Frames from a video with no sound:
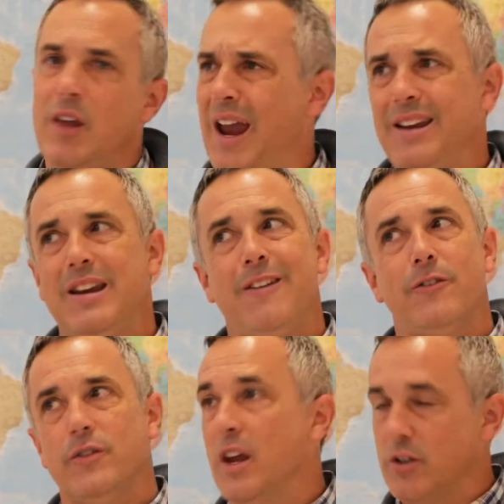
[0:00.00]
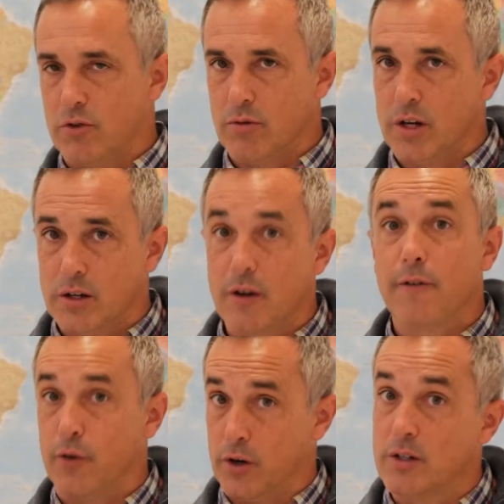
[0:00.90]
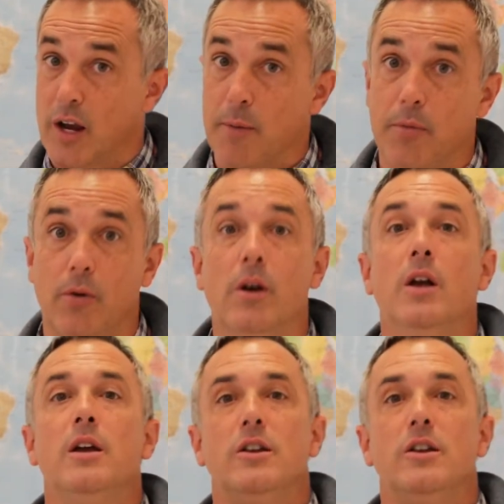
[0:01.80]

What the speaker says: The 18th district, for example,